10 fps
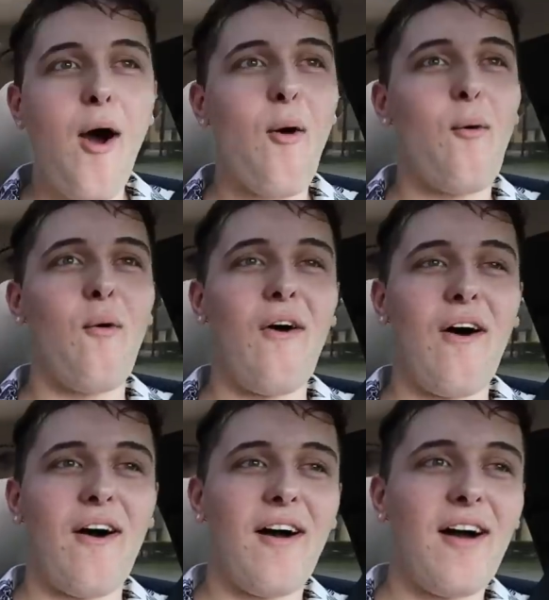
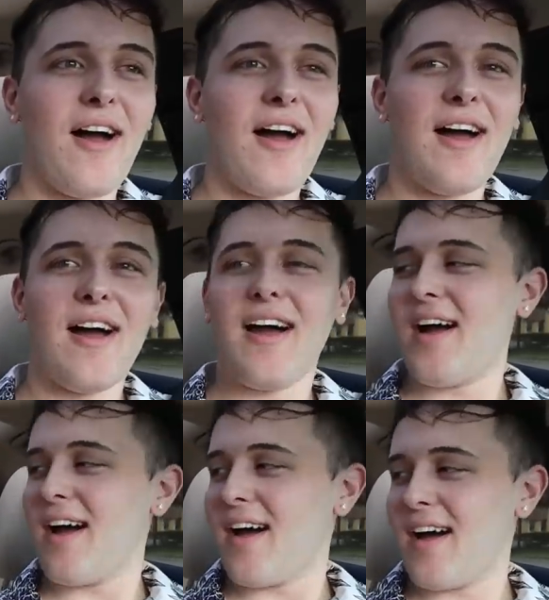
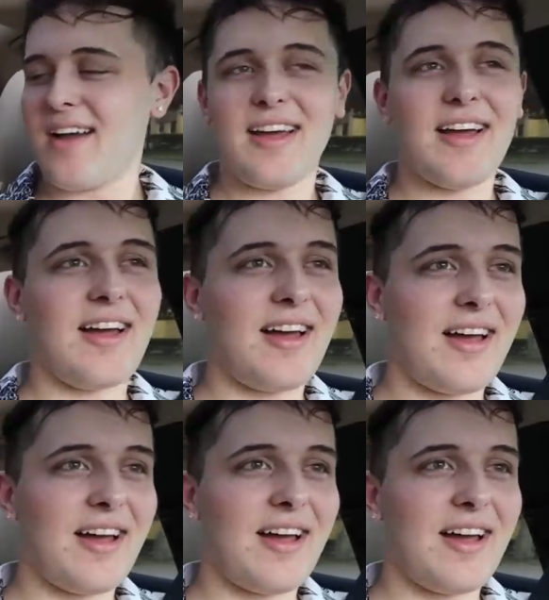
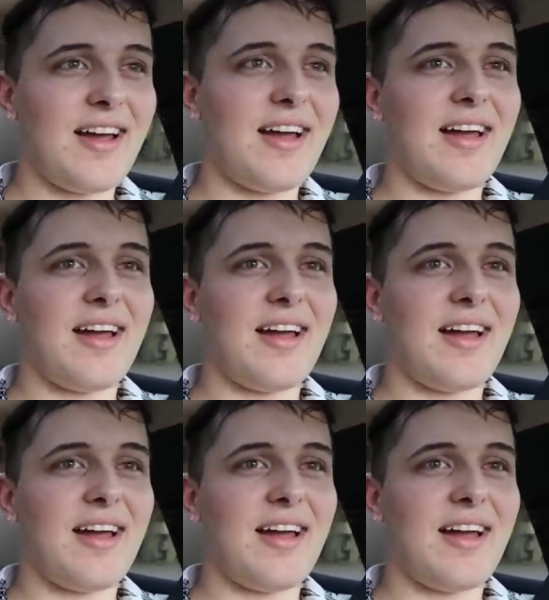(silent)